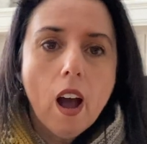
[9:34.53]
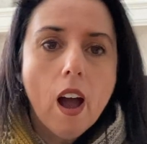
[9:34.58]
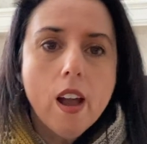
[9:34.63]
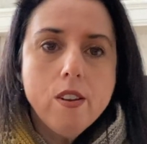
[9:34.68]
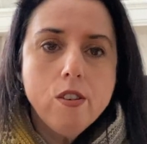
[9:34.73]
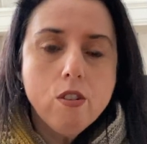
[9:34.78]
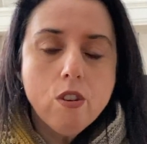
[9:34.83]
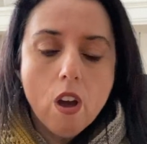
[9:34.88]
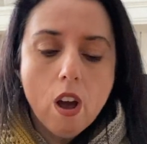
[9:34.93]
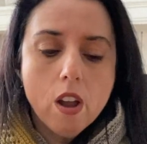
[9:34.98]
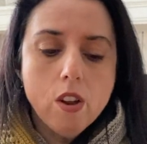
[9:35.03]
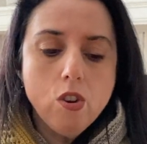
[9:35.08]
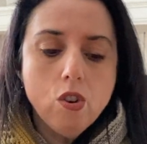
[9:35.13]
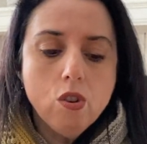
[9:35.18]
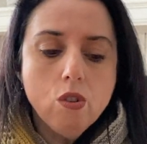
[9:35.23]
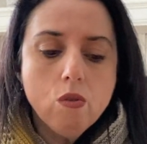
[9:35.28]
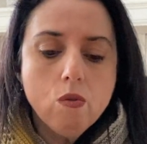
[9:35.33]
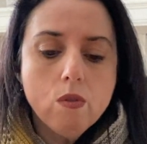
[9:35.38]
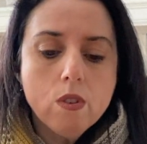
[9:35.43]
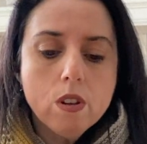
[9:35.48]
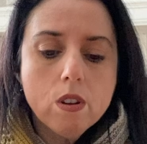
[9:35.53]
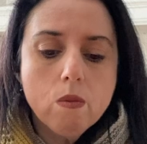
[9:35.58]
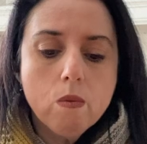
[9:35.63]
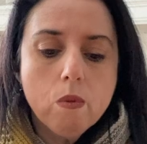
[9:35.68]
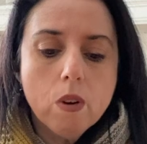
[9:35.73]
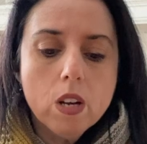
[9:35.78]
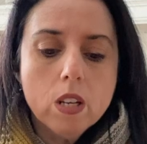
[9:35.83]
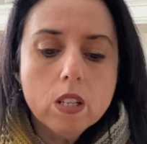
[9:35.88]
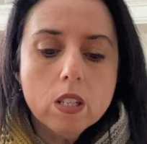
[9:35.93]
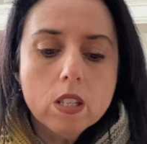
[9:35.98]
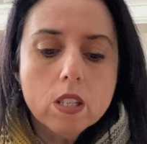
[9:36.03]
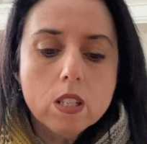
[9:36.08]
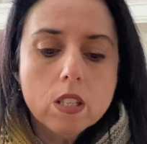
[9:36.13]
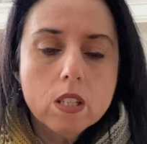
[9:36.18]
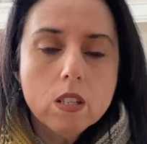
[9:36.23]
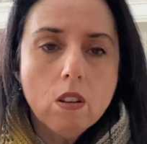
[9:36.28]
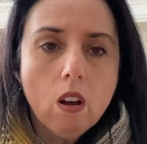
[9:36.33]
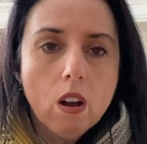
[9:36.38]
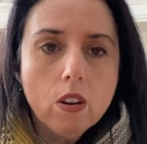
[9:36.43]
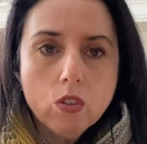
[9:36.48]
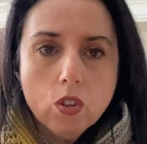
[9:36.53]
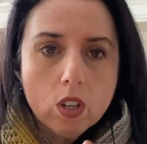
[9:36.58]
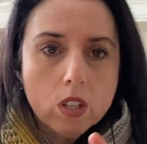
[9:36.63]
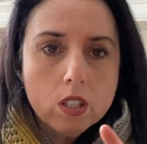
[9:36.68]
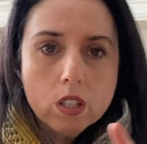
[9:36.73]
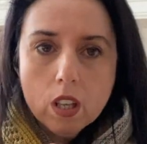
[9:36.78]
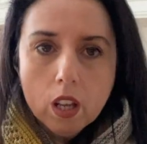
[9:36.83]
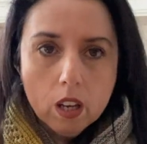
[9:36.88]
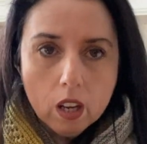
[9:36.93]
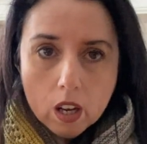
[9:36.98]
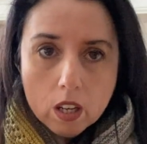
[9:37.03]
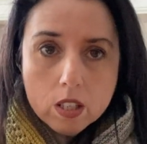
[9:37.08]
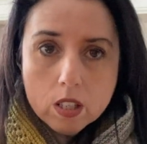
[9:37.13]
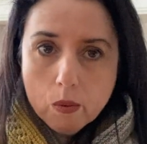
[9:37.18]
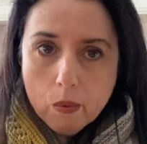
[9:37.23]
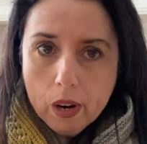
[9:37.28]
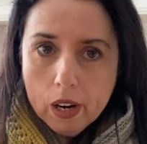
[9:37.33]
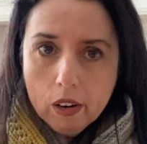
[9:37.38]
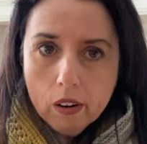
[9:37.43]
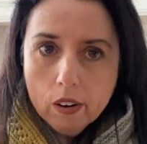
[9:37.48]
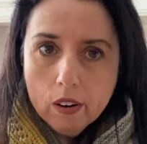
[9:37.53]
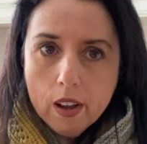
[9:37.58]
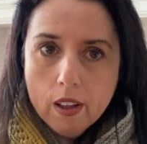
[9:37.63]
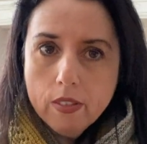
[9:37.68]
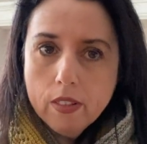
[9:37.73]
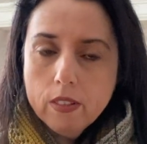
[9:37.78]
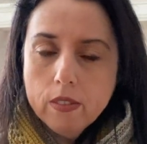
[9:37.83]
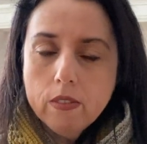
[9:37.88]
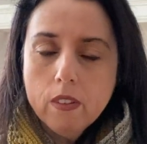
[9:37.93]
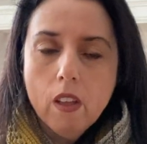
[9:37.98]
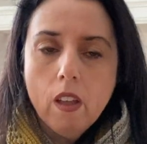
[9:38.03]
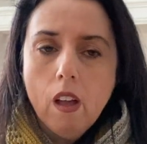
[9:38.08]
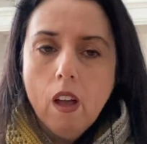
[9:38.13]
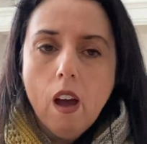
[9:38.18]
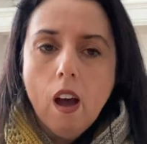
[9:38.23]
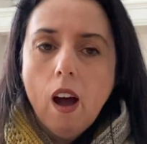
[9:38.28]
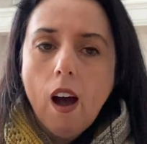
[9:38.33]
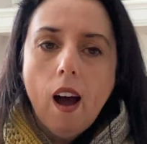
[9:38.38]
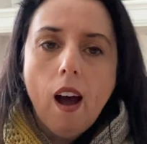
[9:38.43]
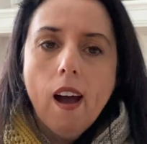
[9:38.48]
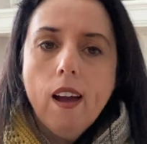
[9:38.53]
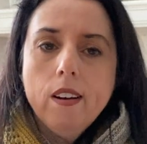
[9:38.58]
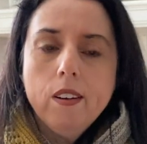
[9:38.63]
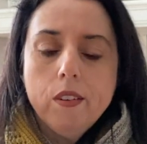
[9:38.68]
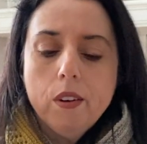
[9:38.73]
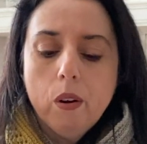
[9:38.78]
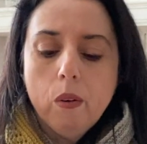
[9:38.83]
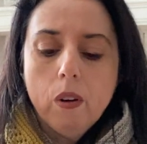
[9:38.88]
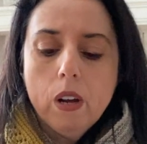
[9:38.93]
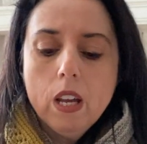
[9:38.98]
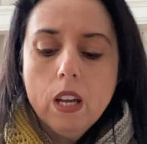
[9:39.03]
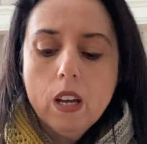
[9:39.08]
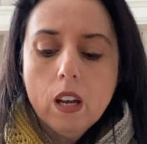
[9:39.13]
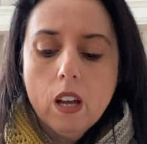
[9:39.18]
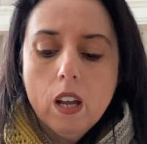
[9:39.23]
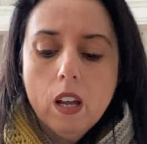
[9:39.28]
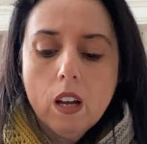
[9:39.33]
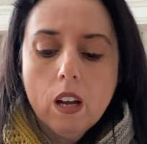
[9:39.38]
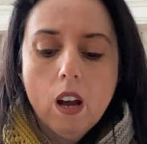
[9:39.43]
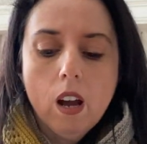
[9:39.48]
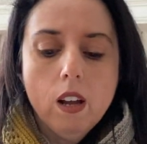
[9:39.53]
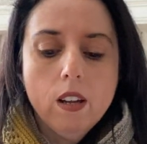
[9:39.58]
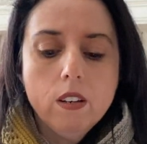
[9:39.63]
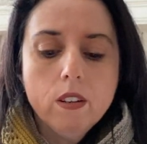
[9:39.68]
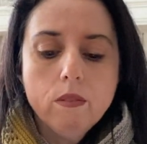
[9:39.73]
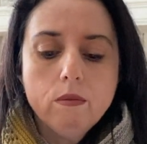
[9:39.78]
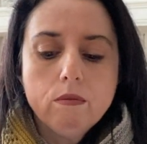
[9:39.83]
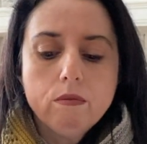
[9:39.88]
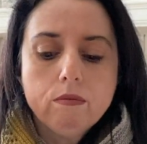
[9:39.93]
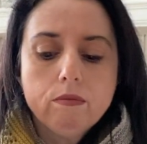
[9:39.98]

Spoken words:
I knew it was not just like a square, and I don't know, it kind of